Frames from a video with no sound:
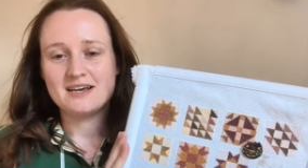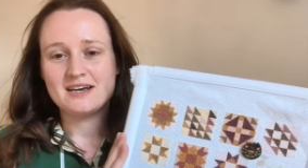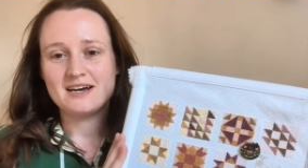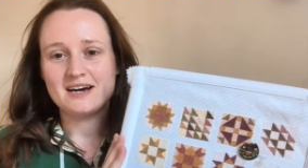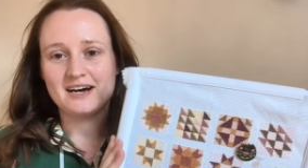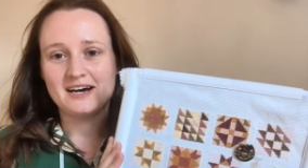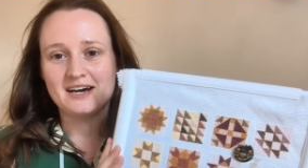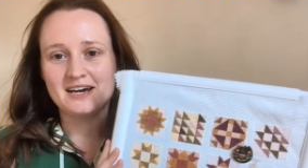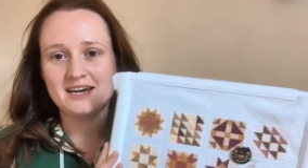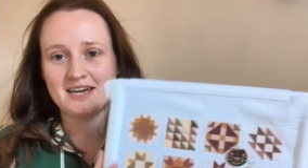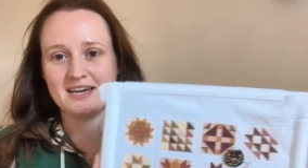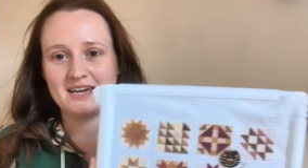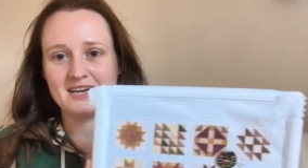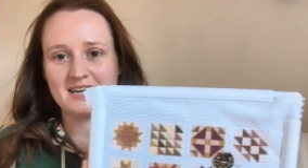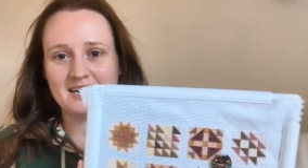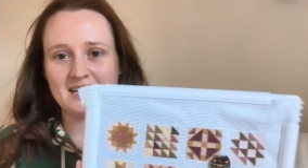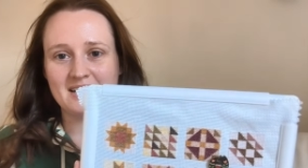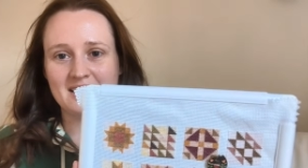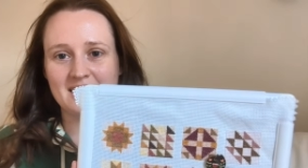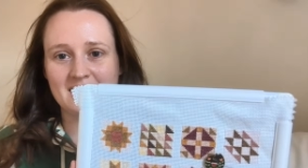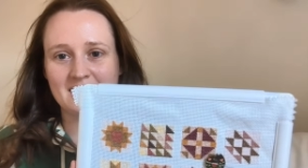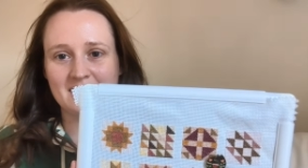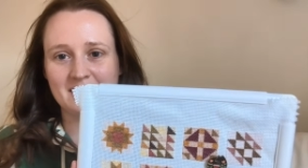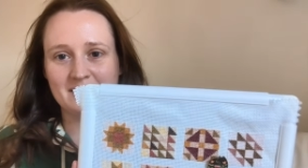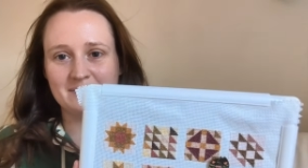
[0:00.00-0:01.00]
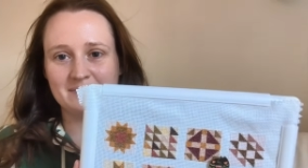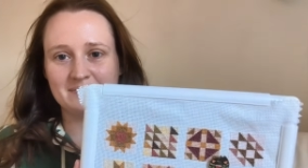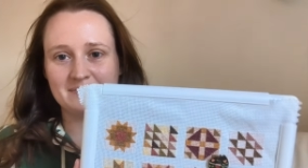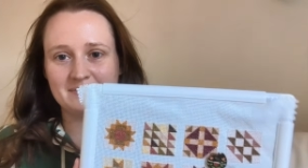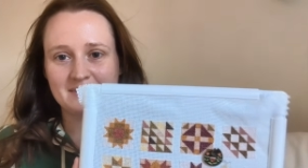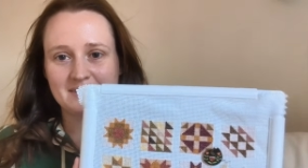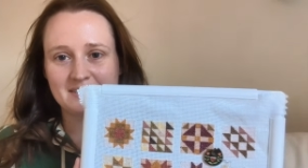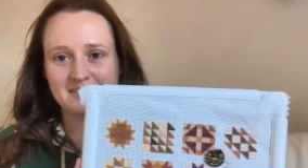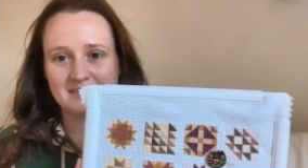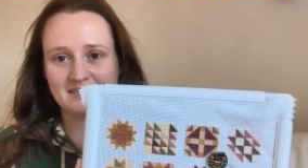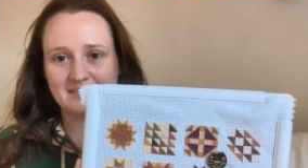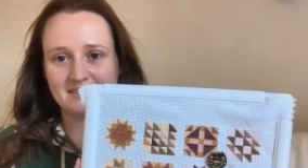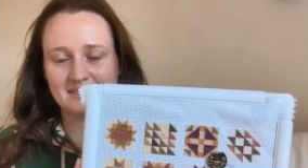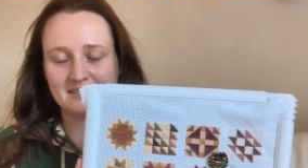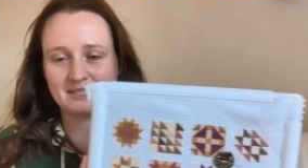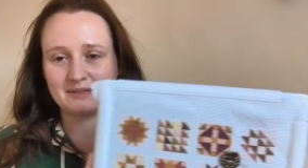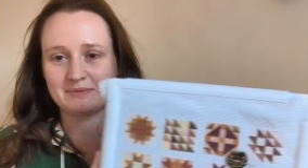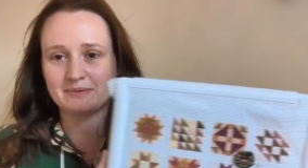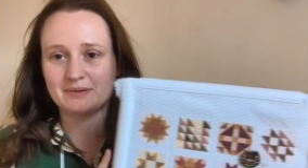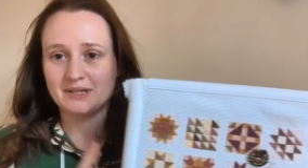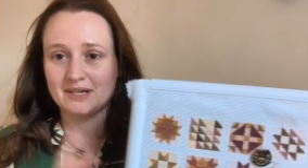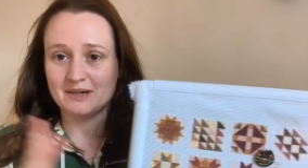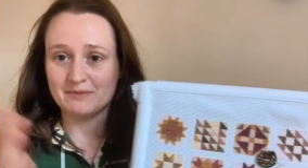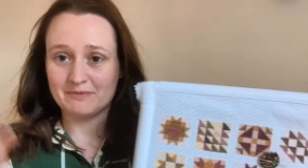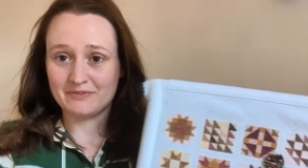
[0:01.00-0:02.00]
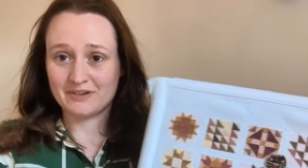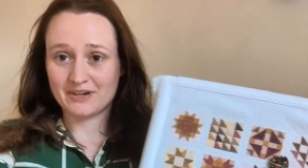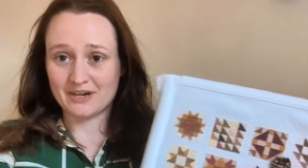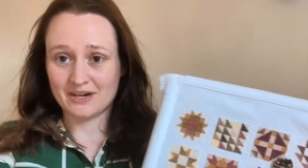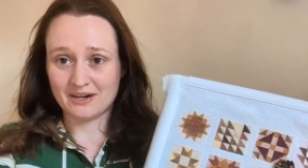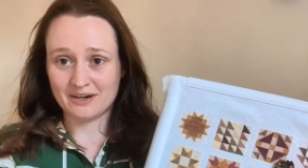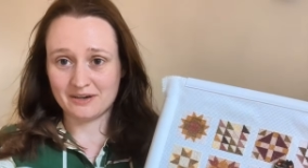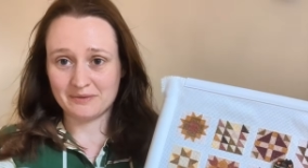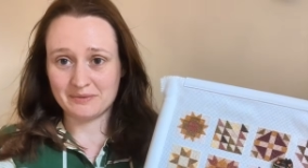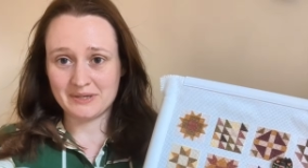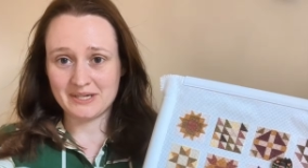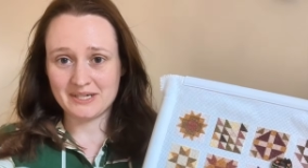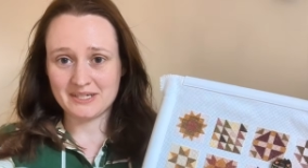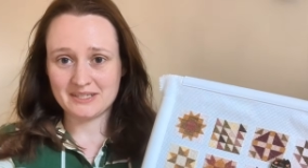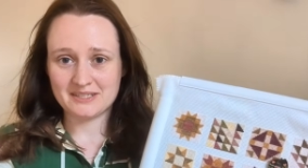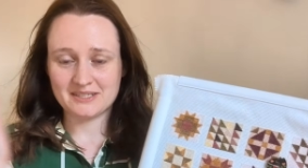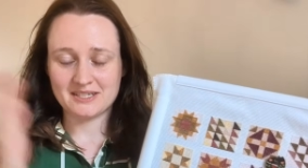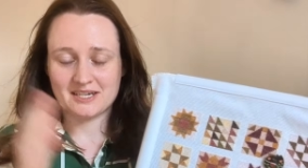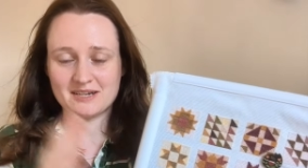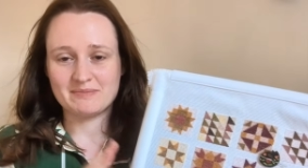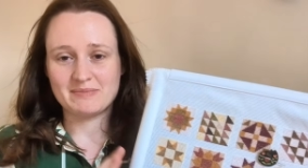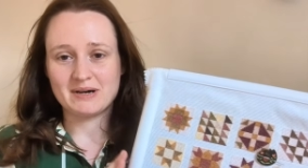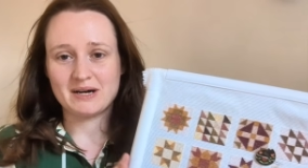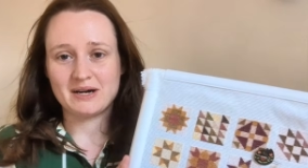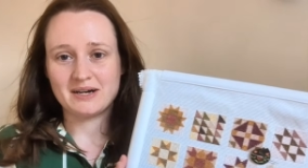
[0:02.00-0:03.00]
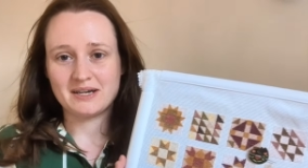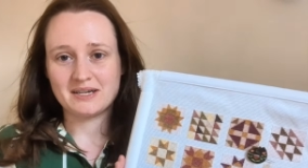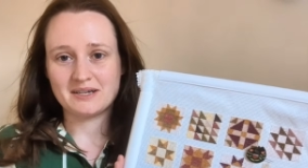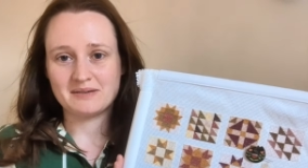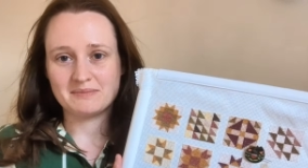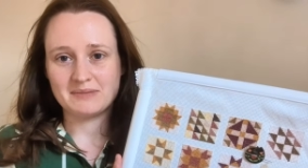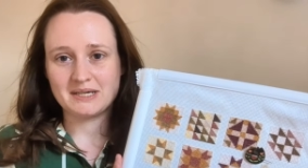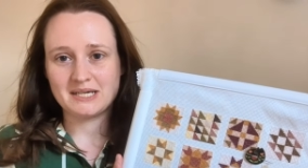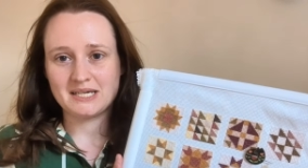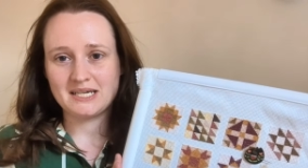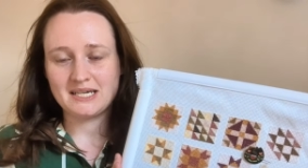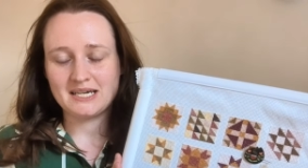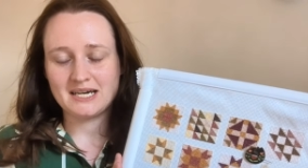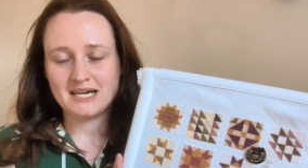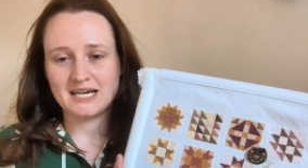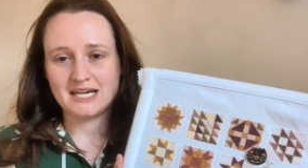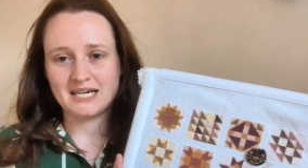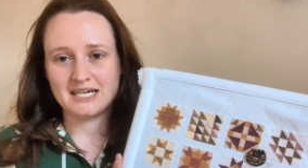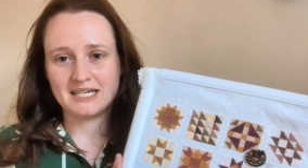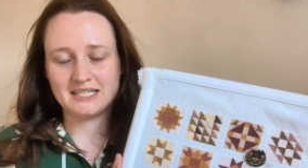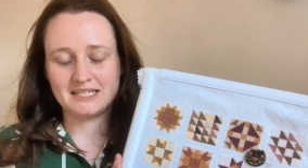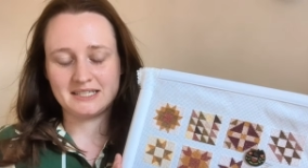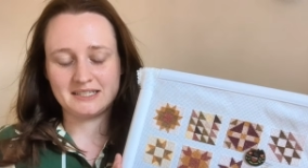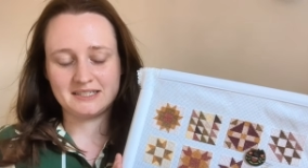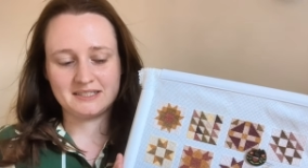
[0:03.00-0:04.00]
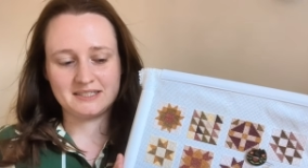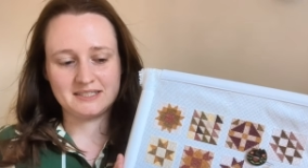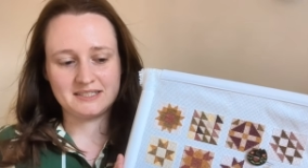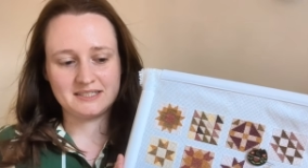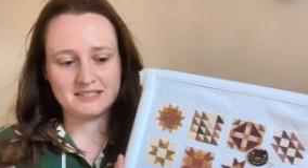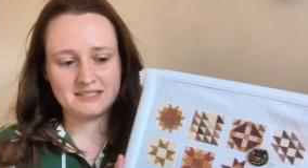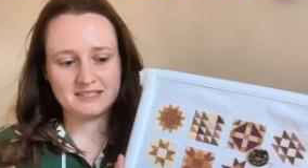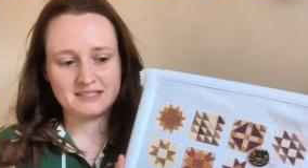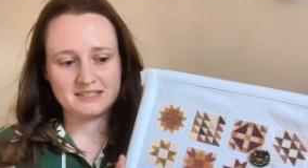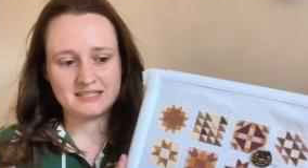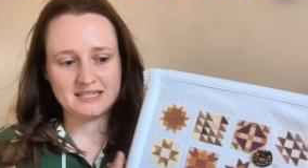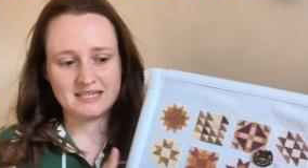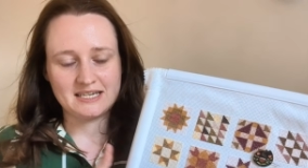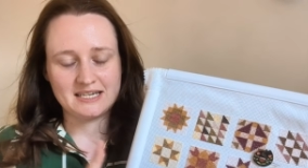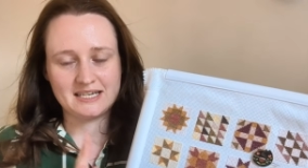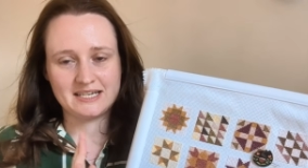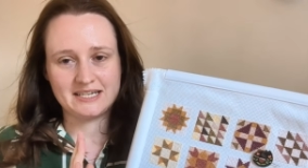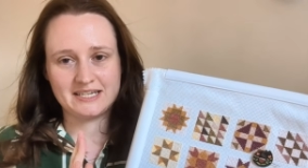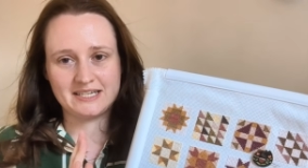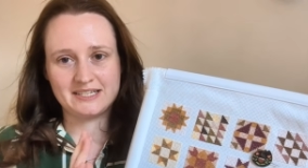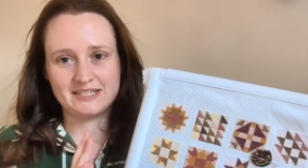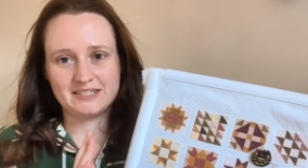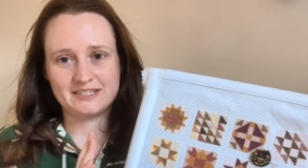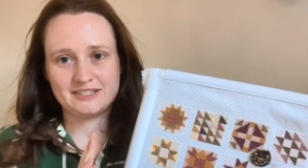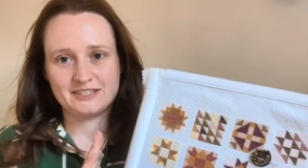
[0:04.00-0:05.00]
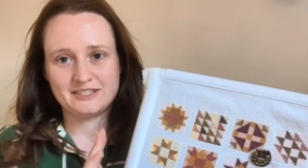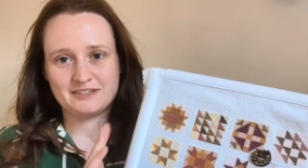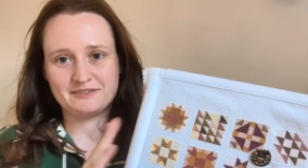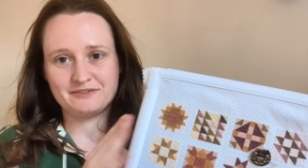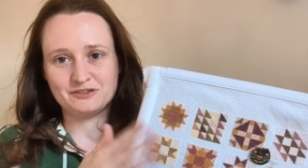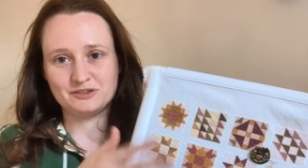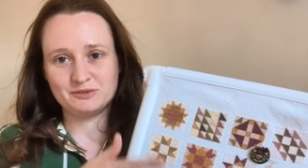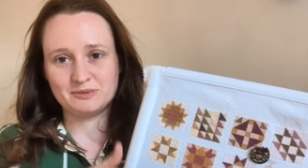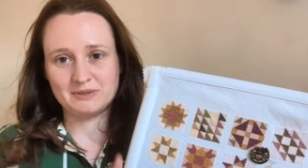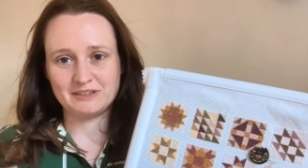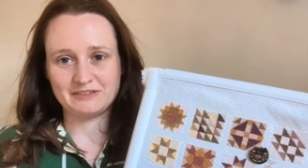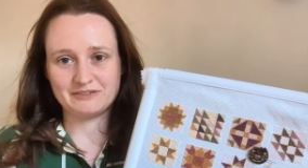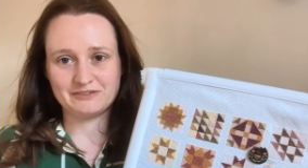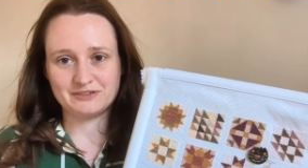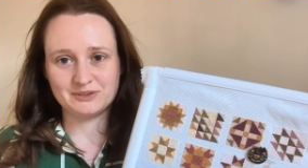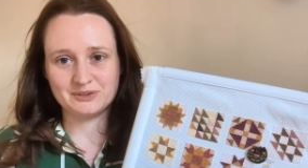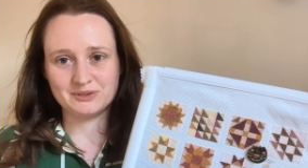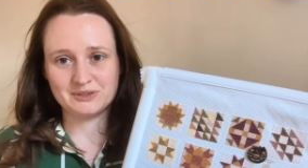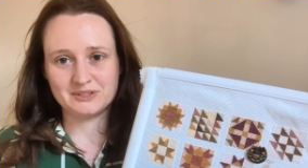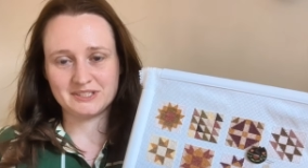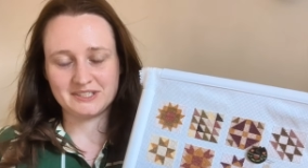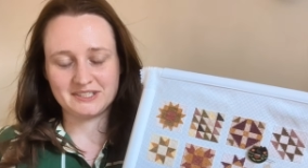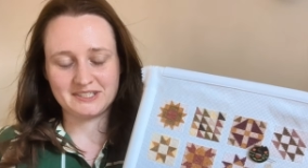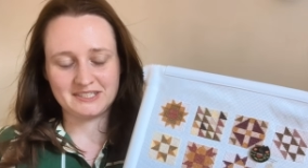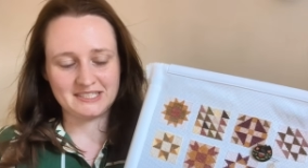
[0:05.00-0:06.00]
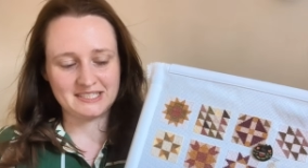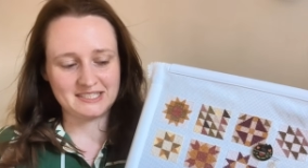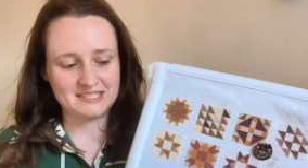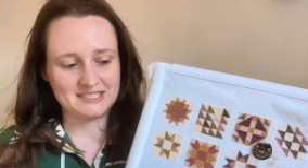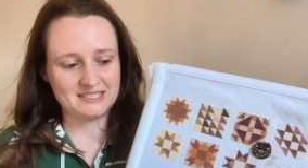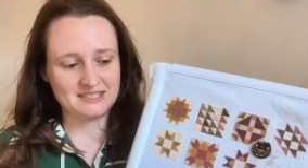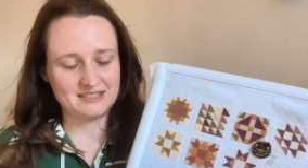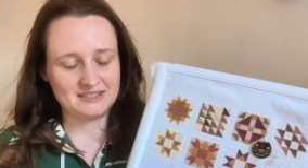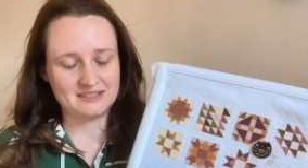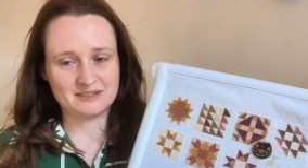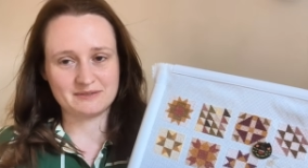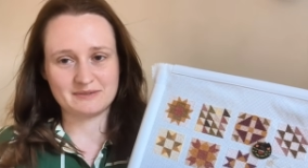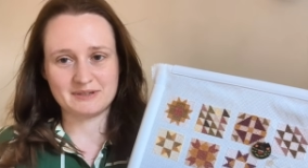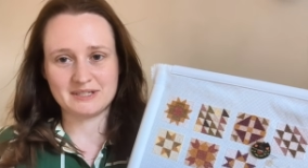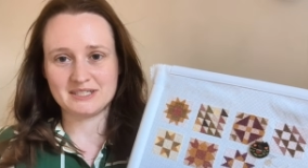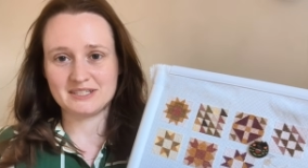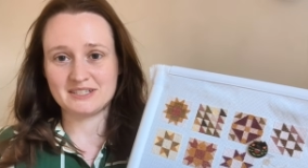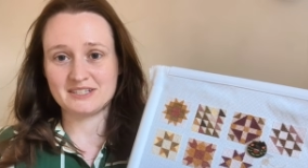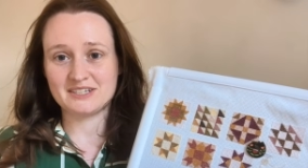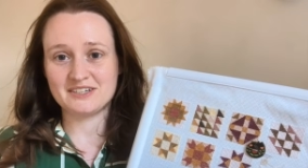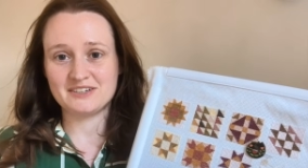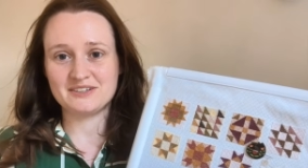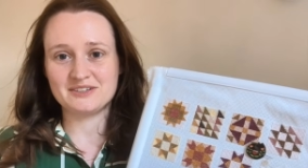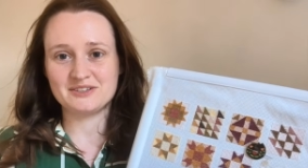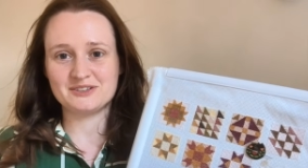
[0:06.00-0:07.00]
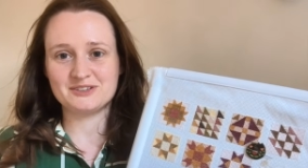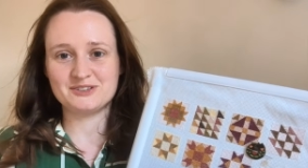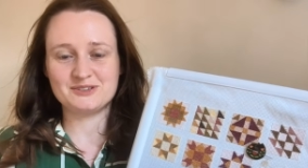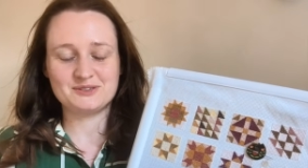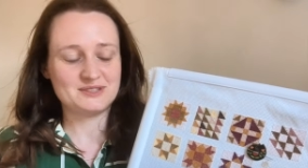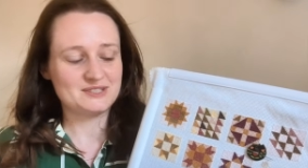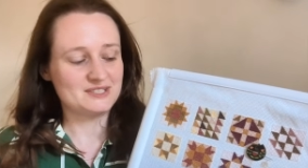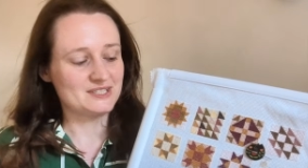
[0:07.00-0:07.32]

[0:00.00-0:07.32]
I am stitching this one up for artwork to go behind me, and it is 4x4, so 16 squares total.